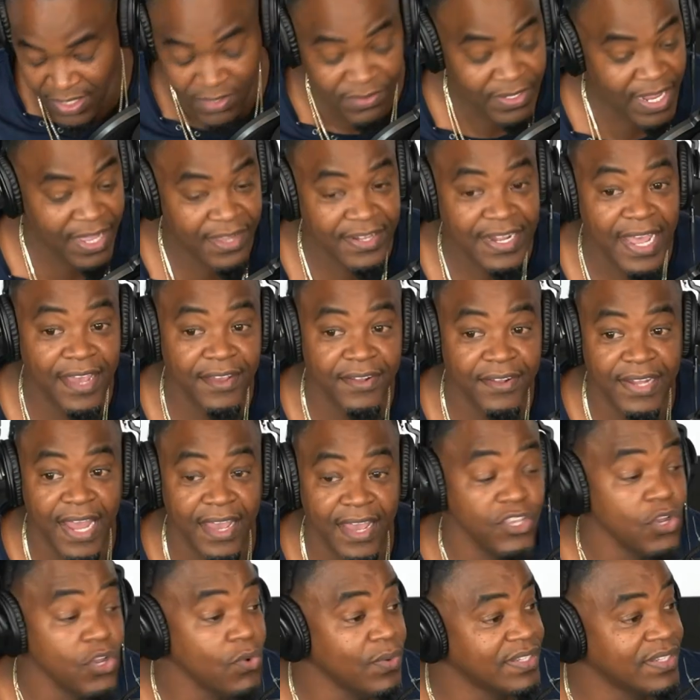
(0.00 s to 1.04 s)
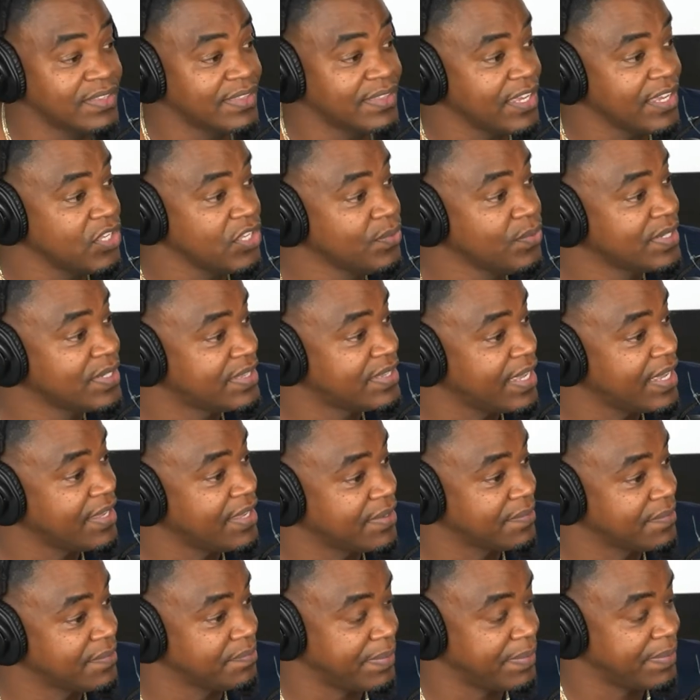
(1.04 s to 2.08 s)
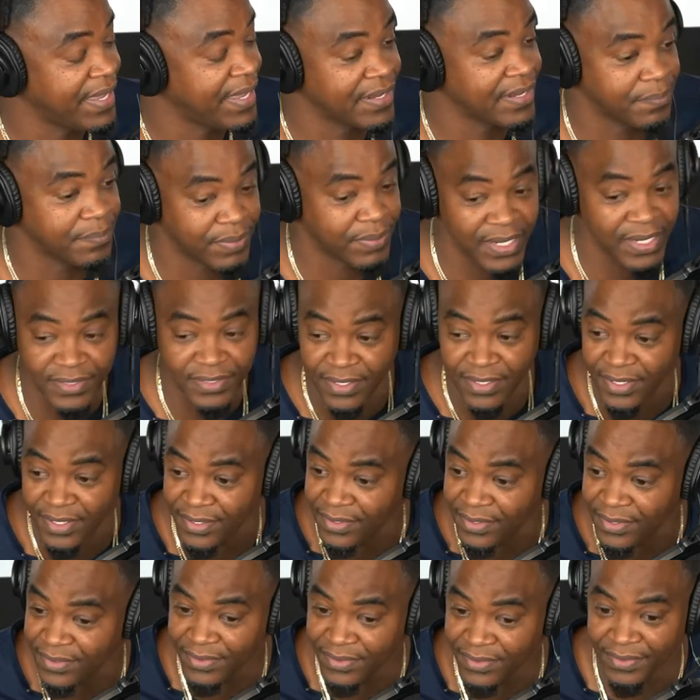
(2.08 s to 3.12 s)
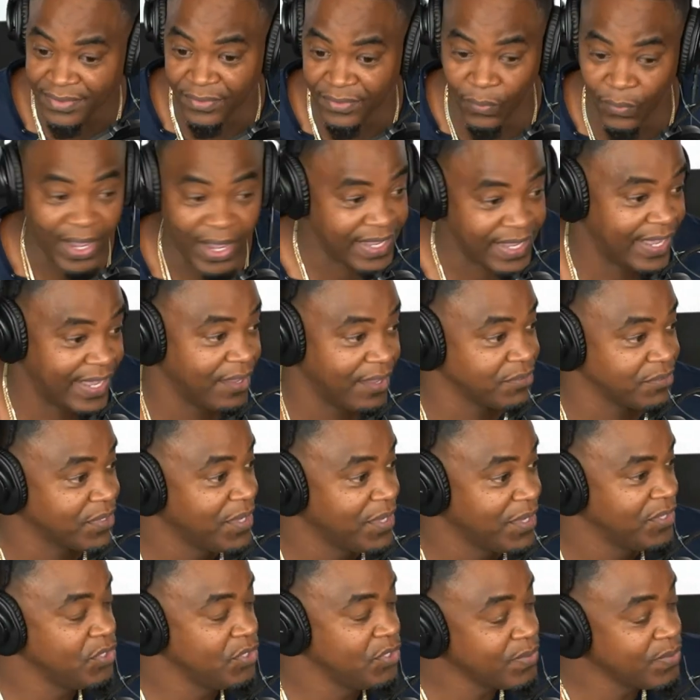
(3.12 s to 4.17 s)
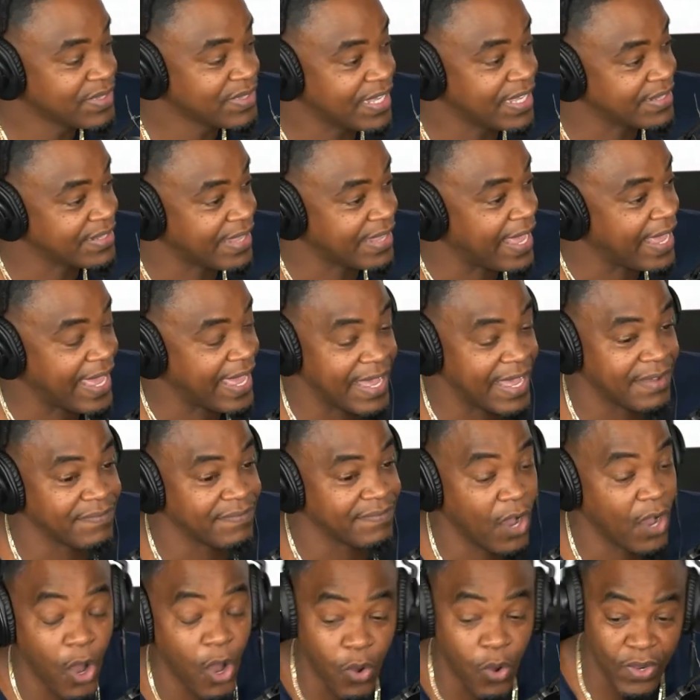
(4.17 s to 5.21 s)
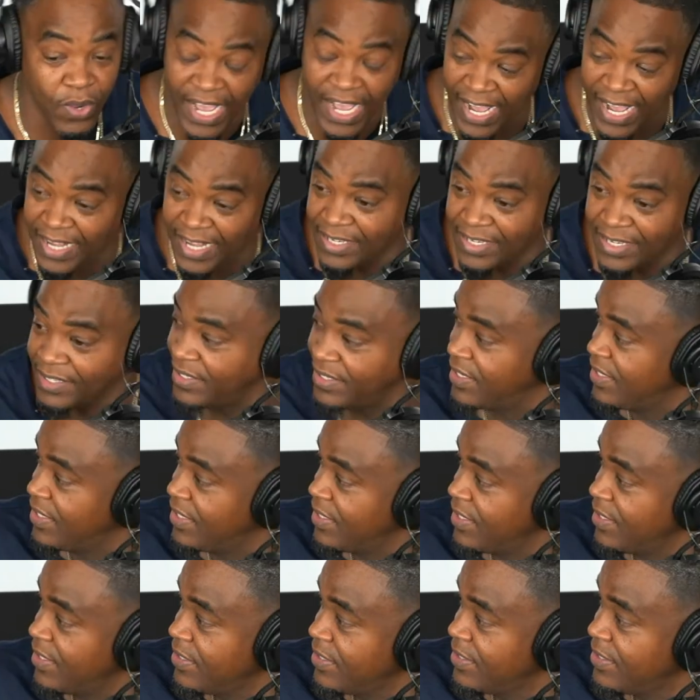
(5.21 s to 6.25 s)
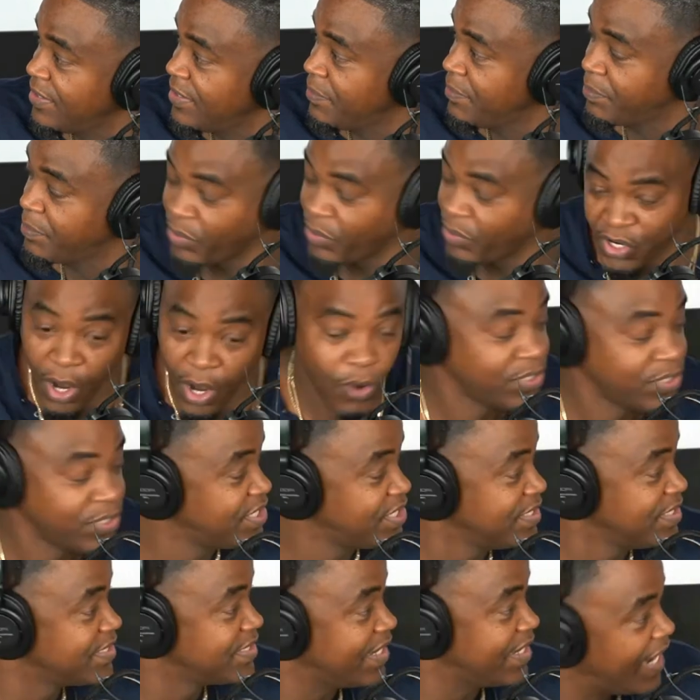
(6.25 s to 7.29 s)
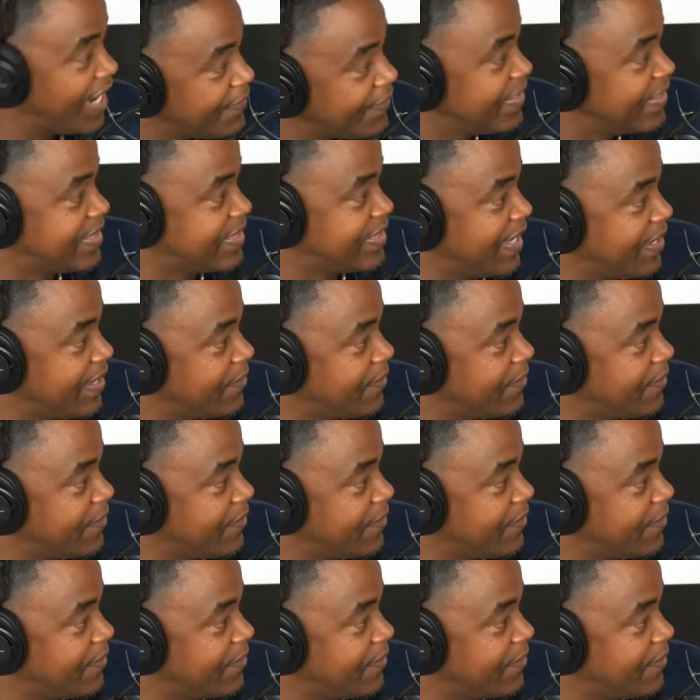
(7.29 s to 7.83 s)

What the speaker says: Now you would think being president, White House, you would think they have all kind of precautions and everything.